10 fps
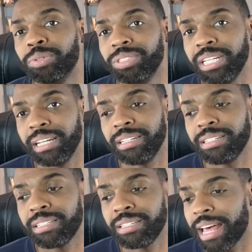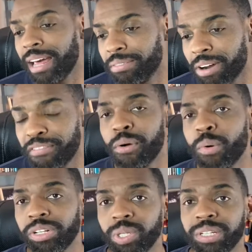routines that are
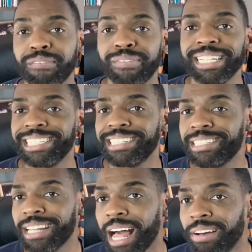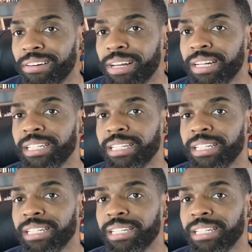focused on the vintage style